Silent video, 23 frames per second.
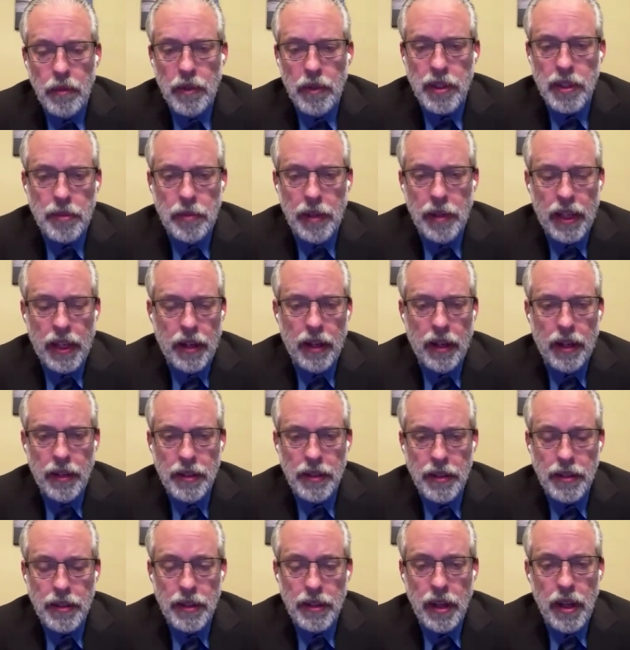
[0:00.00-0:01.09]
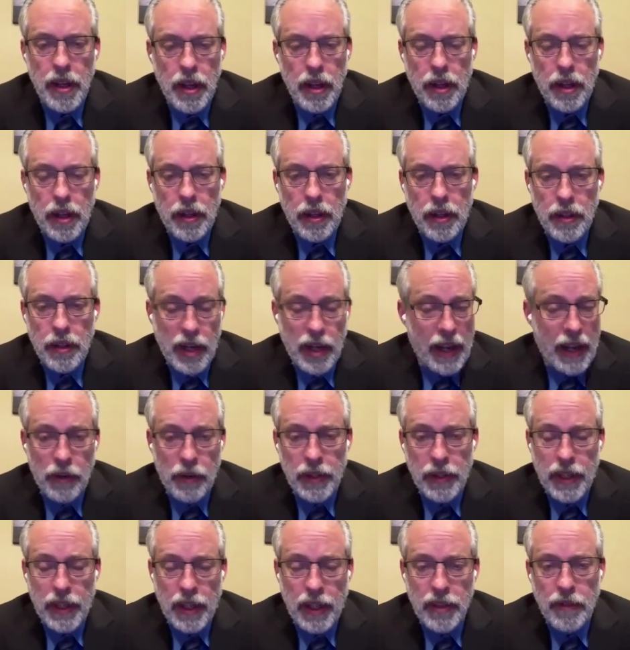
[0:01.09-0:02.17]
was because not
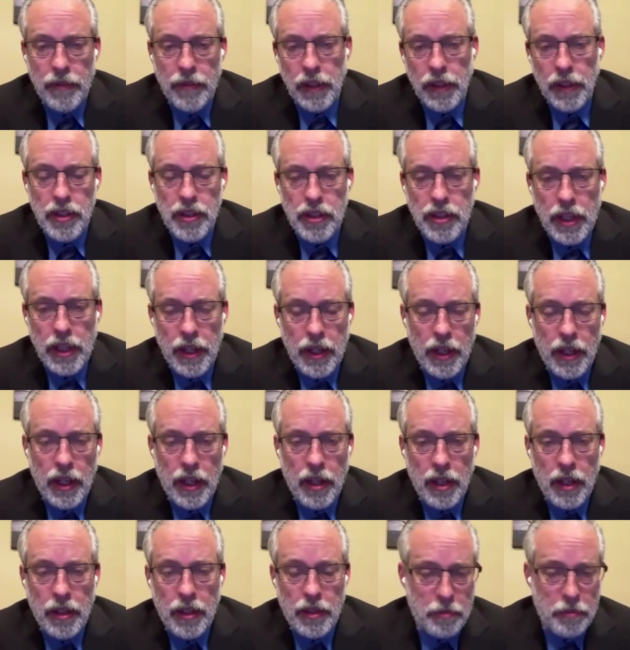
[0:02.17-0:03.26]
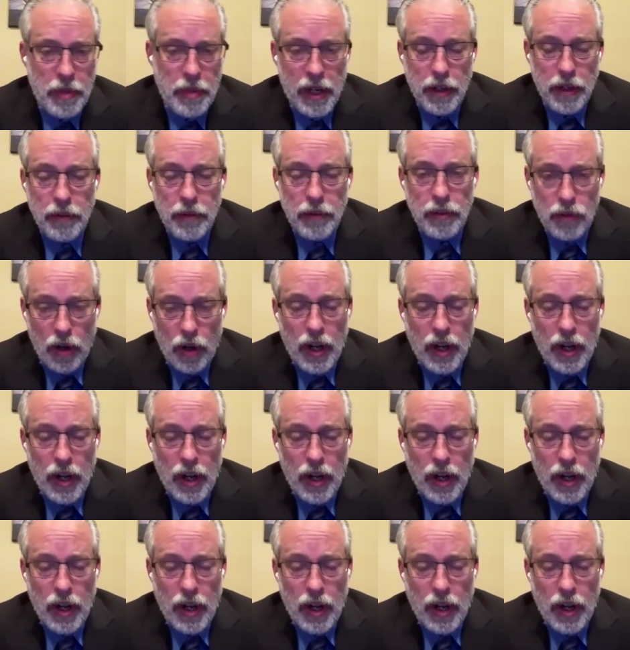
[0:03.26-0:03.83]
only can the village get a better